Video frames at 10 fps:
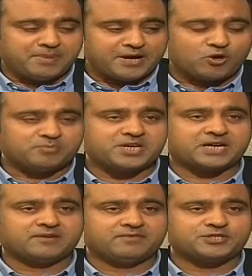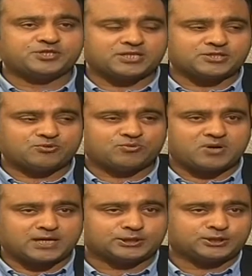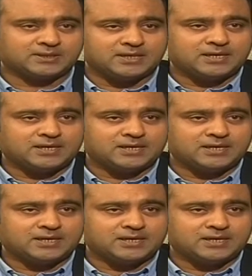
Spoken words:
main objective is just to crush